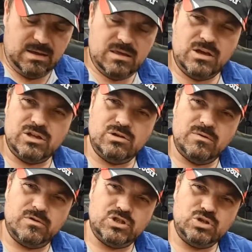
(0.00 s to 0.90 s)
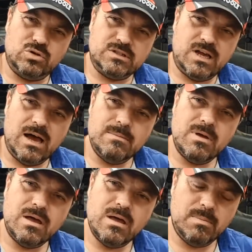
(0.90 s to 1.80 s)
you can do it for a short time,
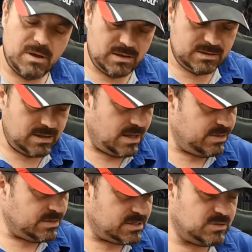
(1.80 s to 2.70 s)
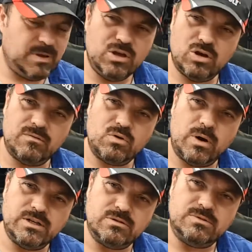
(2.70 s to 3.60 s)
but I think this has been going on for
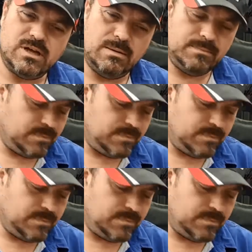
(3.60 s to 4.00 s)
quite some time.